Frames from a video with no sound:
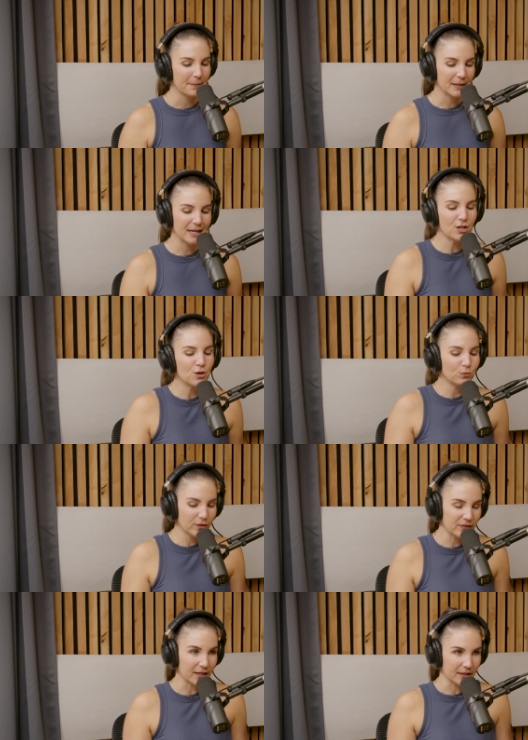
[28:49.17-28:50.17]
But I know
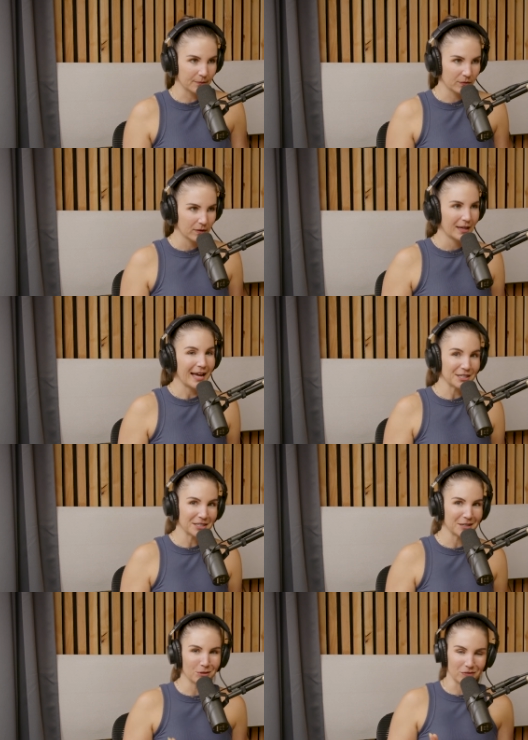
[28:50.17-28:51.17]
riffy talking.
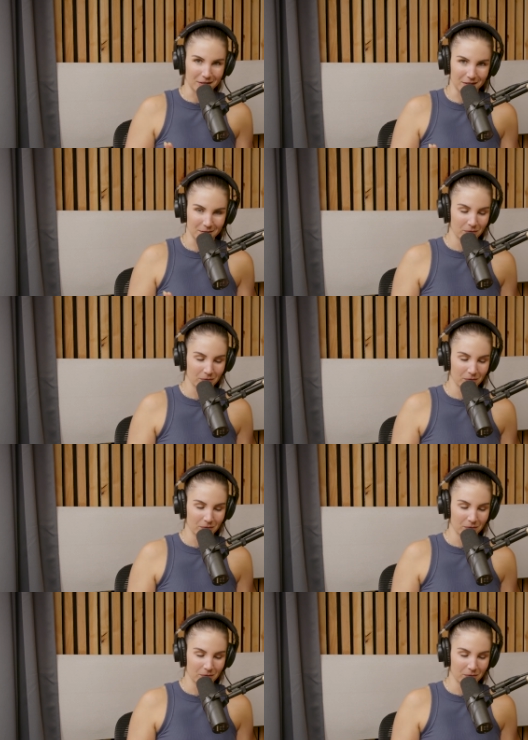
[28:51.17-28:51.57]
Hashtag riffy talking.